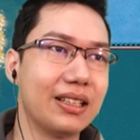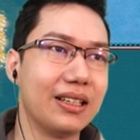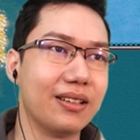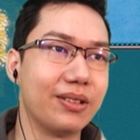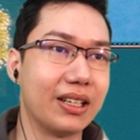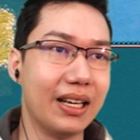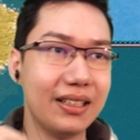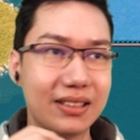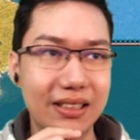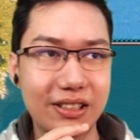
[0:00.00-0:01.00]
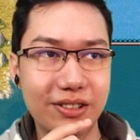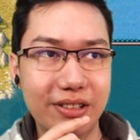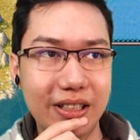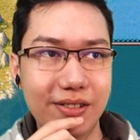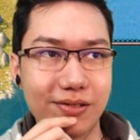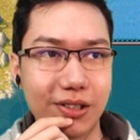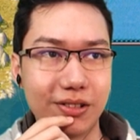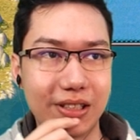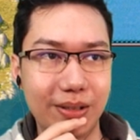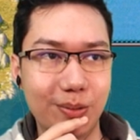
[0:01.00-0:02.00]
Uh, we're gonna exit this screen,
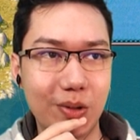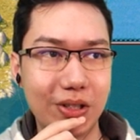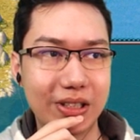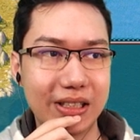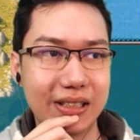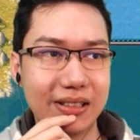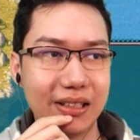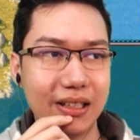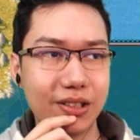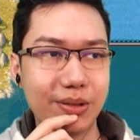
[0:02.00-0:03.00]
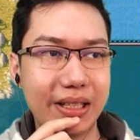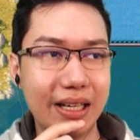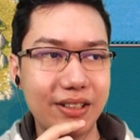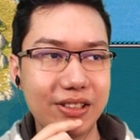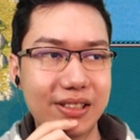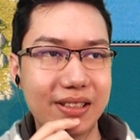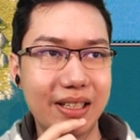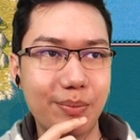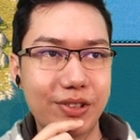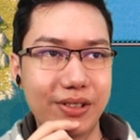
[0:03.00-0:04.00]
roads and walkers. So we can just
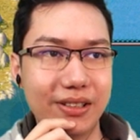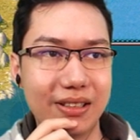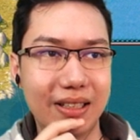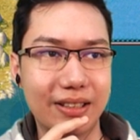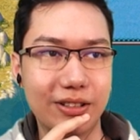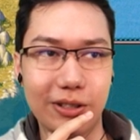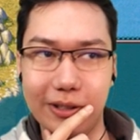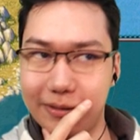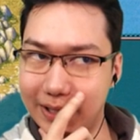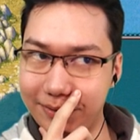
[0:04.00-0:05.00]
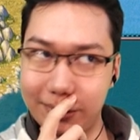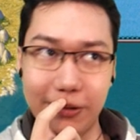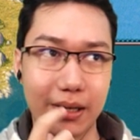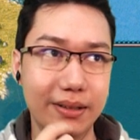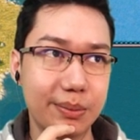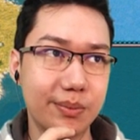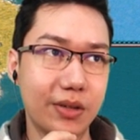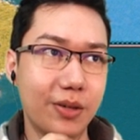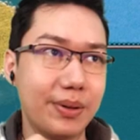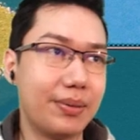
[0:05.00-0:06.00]
skip straight to the next tutorial whenever we want.
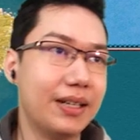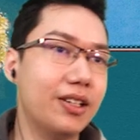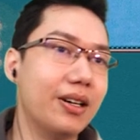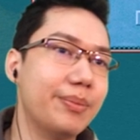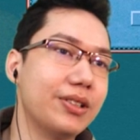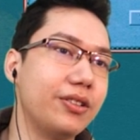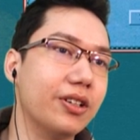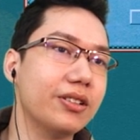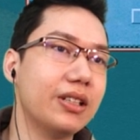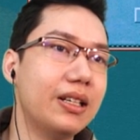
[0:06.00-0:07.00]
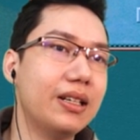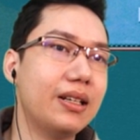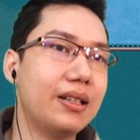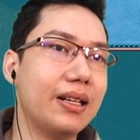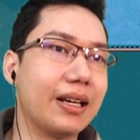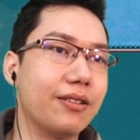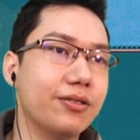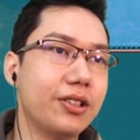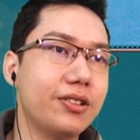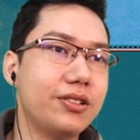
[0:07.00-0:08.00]
Open play, no episode goals. Laying out
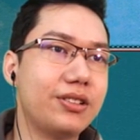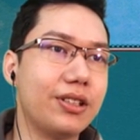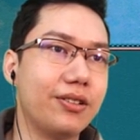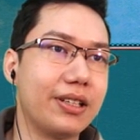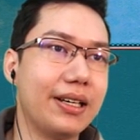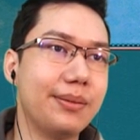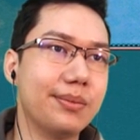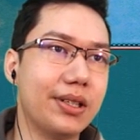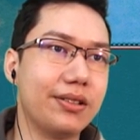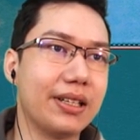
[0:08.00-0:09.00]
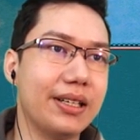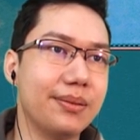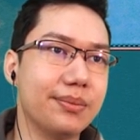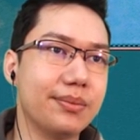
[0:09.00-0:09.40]
roads. Okay, okay.